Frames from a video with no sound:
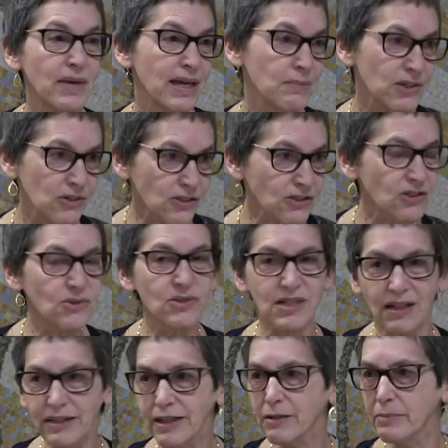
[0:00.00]
Maybe you'll do
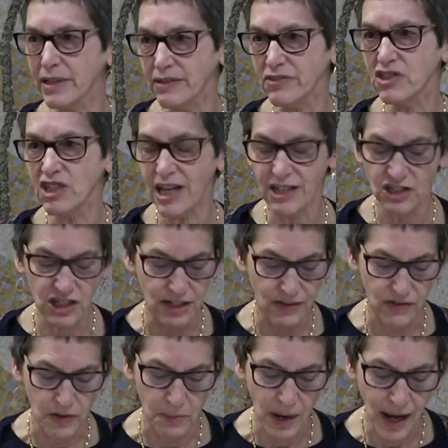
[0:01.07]
a little bit of
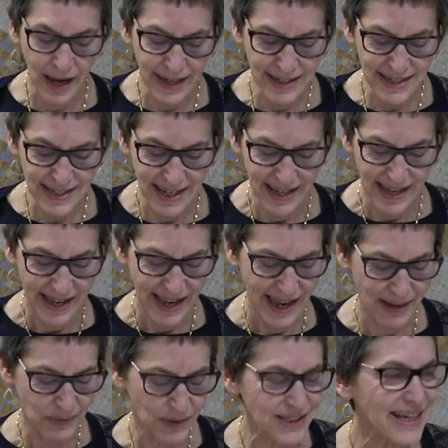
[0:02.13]
changing of your minds,
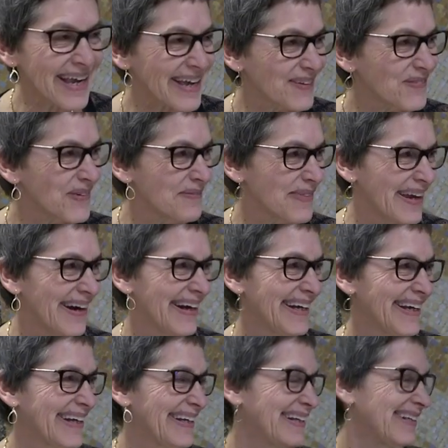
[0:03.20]
and we'll take it from there.